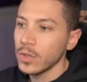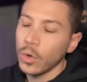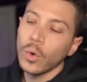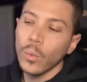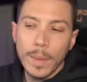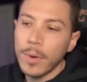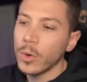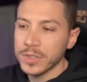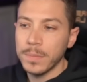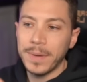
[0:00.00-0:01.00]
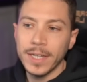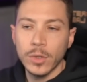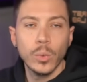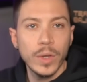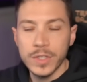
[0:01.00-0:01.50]
or web host, depending
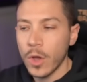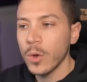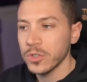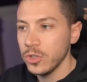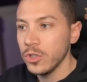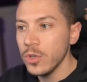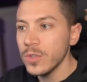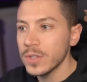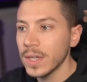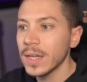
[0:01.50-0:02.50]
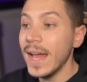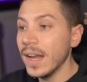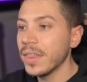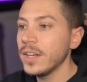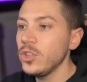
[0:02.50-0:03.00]
on which host you're using, and
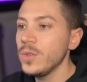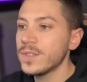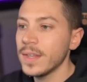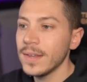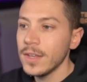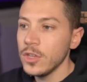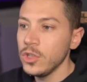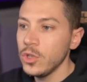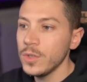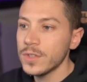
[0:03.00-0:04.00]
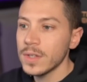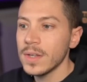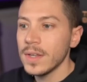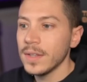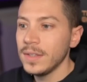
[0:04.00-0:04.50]
then use the use
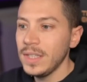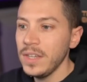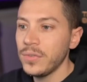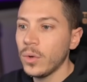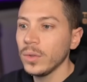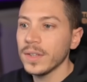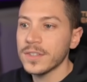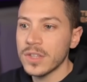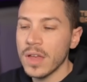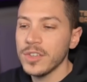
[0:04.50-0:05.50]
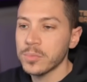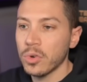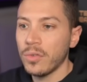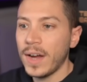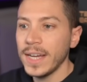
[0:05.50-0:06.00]
default service
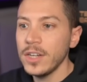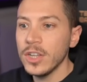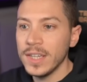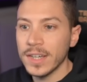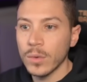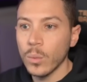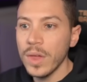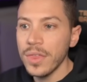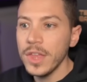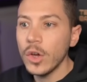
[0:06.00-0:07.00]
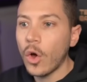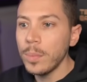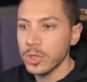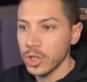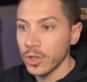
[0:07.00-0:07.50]
provider here with the
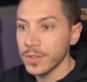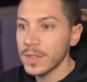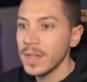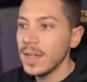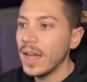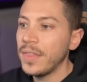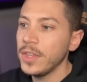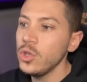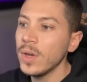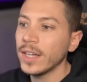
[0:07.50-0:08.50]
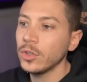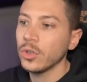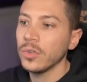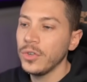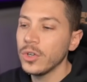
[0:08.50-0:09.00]
options, and then you had to
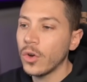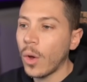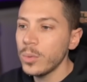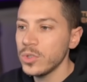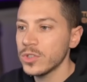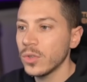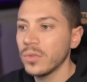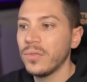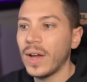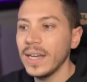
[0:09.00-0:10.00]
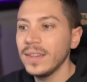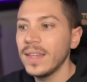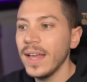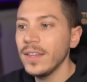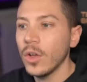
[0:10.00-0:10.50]
configure
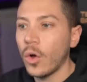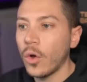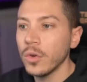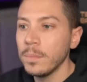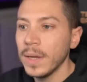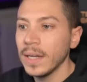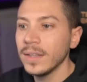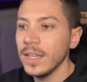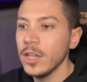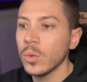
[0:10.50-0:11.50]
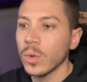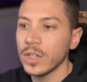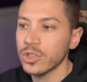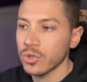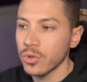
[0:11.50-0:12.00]
options.validate on build
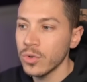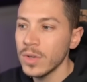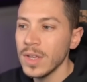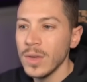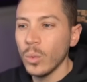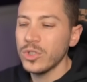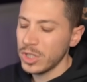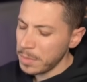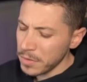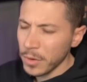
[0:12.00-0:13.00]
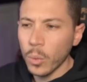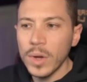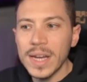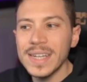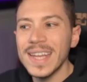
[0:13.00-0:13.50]
equals true, which is a bit of a
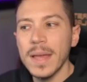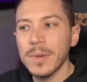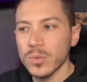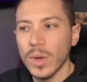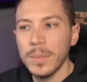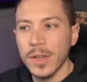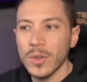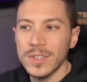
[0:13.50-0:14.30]
weird name as well, because